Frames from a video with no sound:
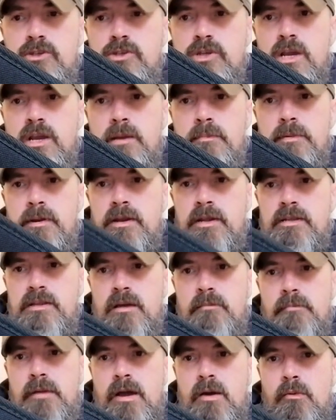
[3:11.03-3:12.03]
cheap and it
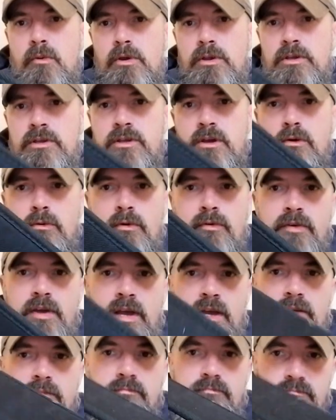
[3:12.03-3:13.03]
don't matter what you do with
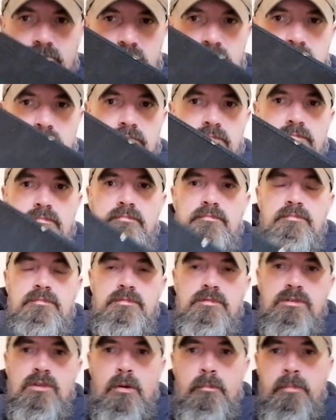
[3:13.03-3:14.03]
it,
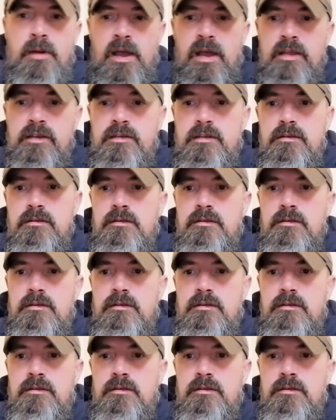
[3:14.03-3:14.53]
not bad.